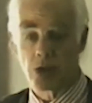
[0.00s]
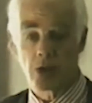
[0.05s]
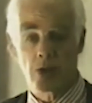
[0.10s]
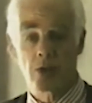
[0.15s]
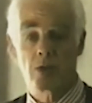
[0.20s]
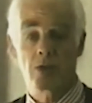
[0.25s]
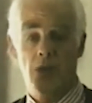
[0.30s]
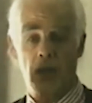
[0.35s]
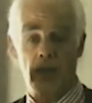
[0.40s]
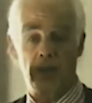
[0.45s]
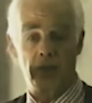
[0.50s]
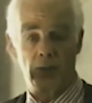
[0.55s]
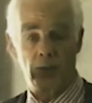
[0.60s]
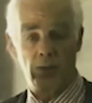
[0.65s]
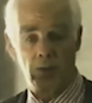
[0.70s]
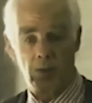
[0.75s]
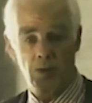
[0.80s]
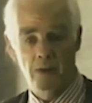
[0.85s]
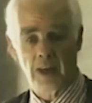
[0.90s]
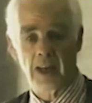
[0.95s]
which in this case
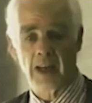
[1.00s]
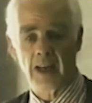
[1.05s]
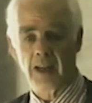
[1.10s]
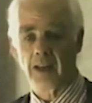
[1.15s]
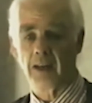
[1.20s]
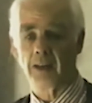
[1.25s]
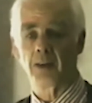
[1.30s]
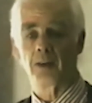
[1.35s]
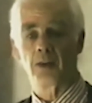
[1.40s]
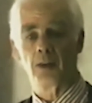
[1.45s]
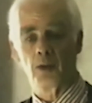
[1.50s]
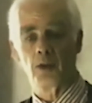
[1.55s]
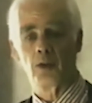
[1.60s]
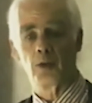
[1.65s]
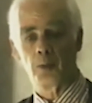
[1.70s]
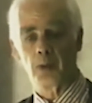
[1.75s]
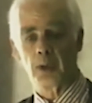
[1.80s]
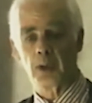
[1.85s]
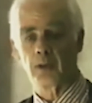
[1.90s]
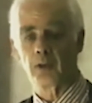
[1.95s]
is the sand, so to
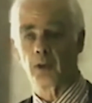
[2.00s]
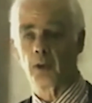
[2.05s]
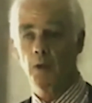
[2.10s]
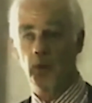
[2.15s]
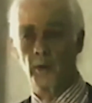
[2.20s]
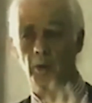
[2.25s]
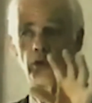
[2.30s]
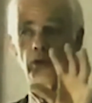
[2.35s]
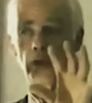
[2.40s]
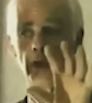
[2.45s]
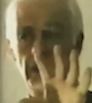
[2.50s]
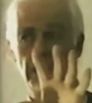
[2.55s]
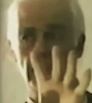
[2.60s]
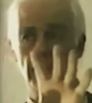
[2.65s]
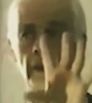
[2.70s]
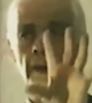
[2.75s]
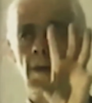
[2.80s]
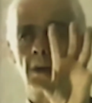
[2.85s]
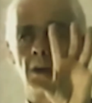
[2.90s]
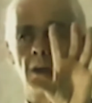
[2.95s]
speak. So you can see
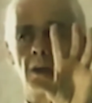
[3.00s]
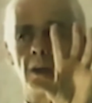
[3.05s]
that